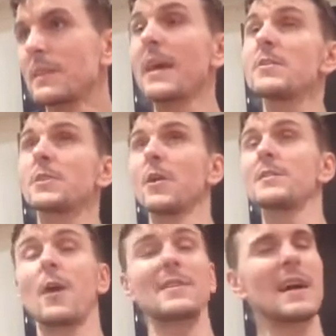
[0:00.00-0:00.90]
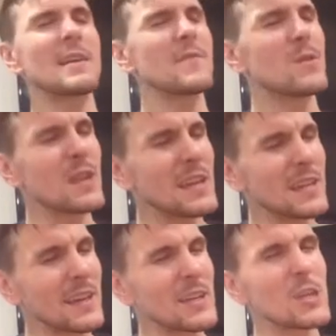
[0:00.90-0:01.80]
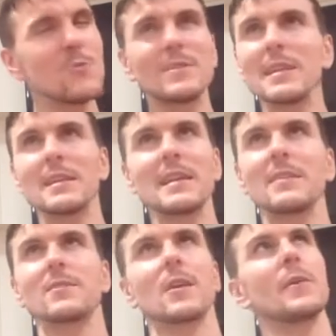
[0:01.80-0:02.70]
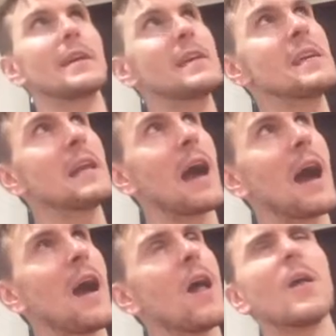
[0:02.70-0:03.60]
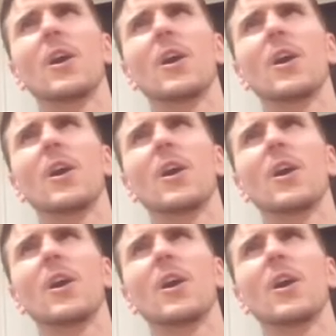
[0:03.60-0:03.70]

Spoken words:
There you go. Chosen. Now, without even thinking, you didn't need to go il a.